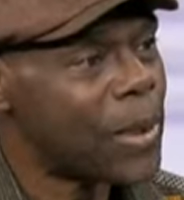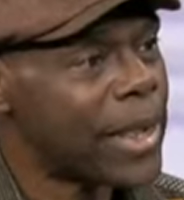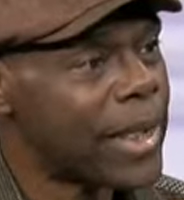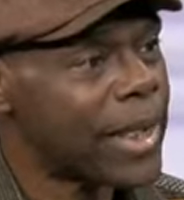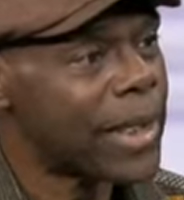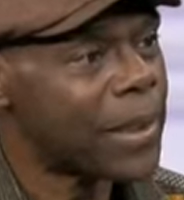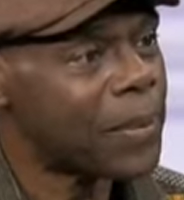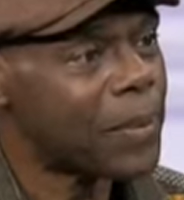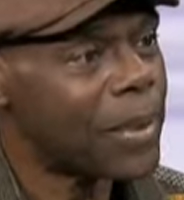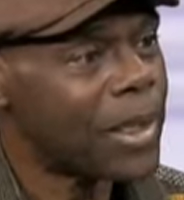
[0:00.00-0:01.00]
America,
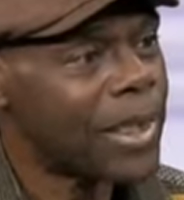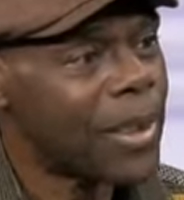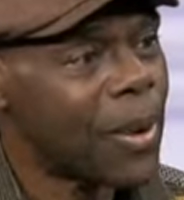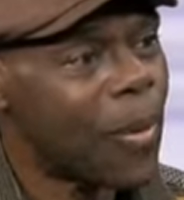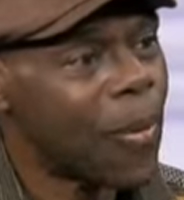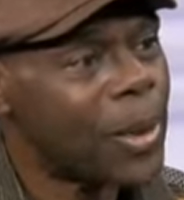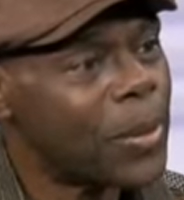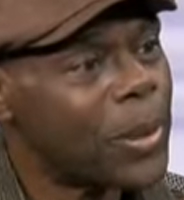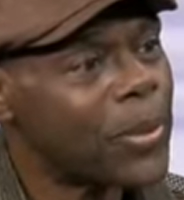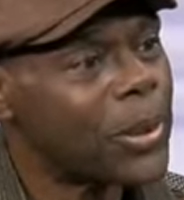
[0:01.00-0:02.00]

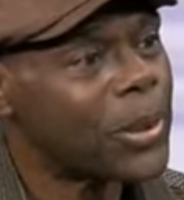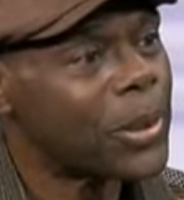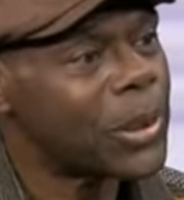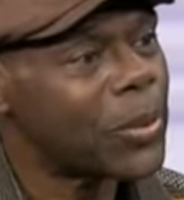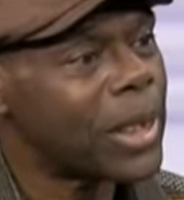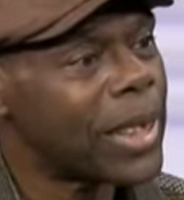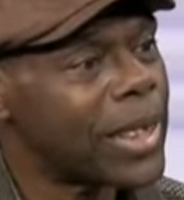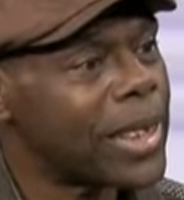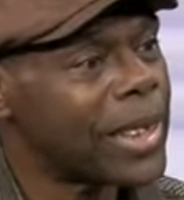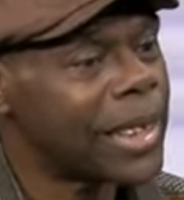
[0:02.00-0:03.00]
one of the reasons why
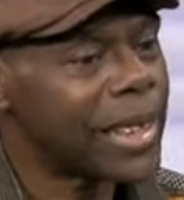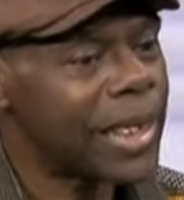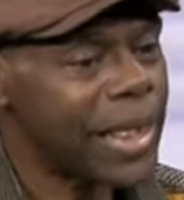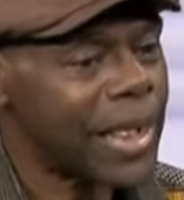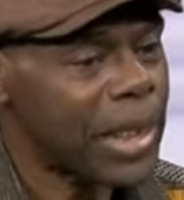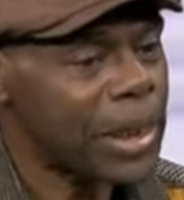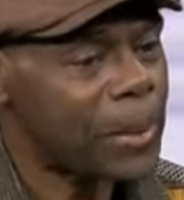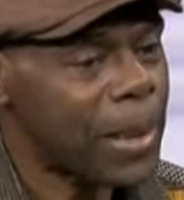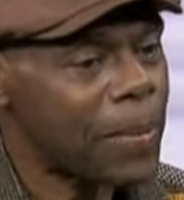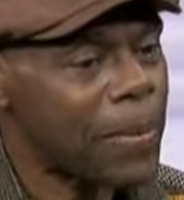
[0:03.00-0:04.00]
the
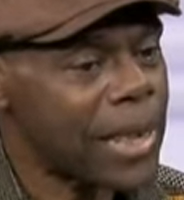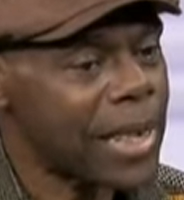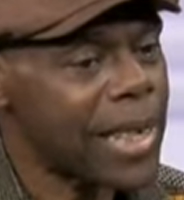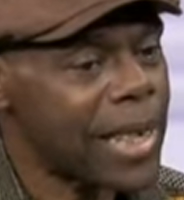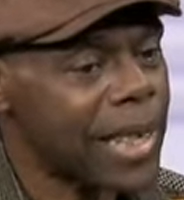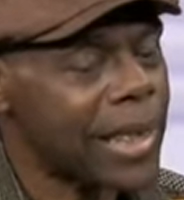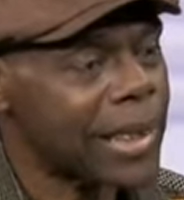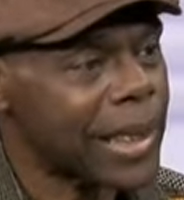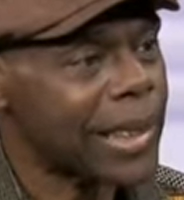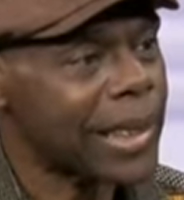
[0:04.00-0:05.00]
experiment
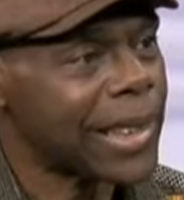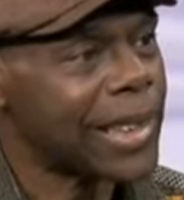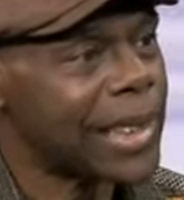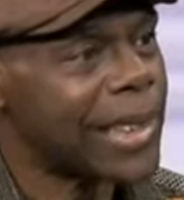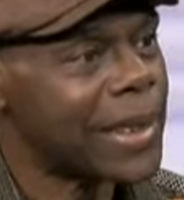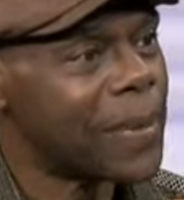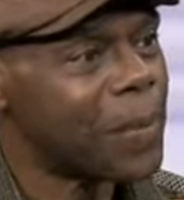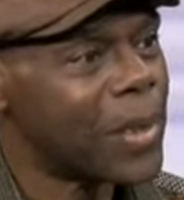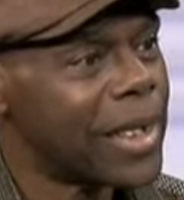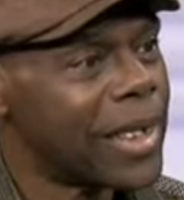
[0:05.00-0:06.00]
here succeeded
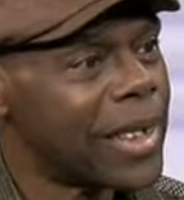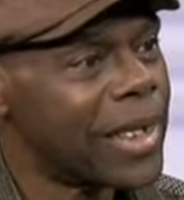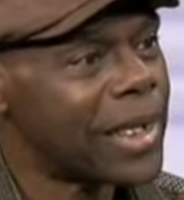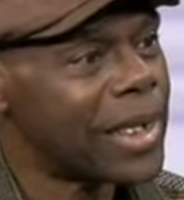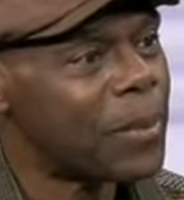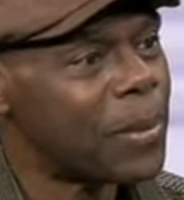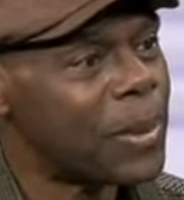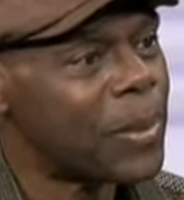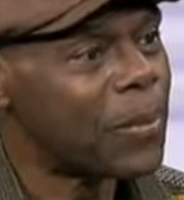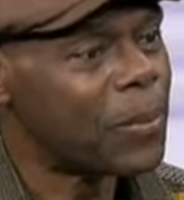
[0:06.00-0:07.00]
in
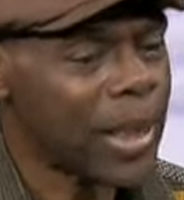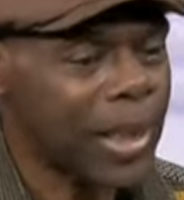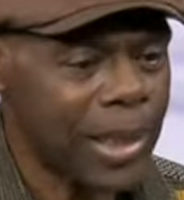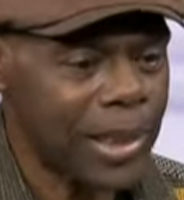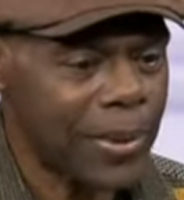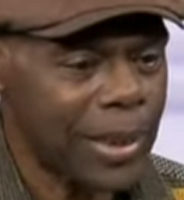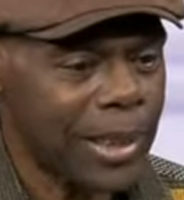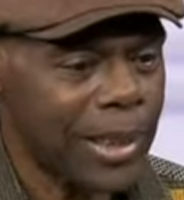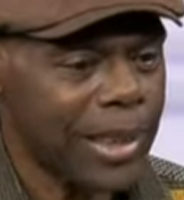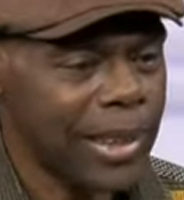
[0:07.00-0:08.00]
terms of making the
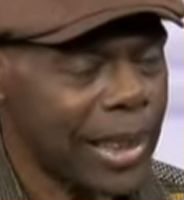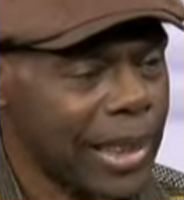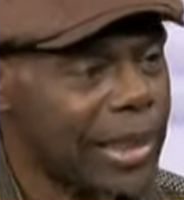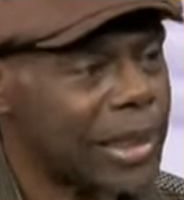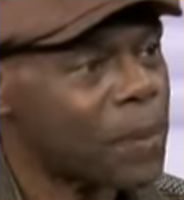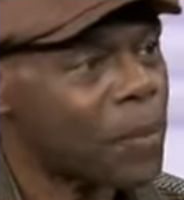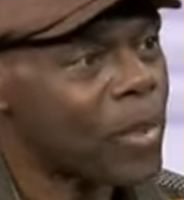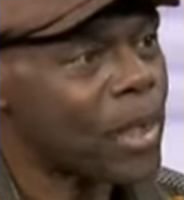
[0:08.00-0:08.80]
United States,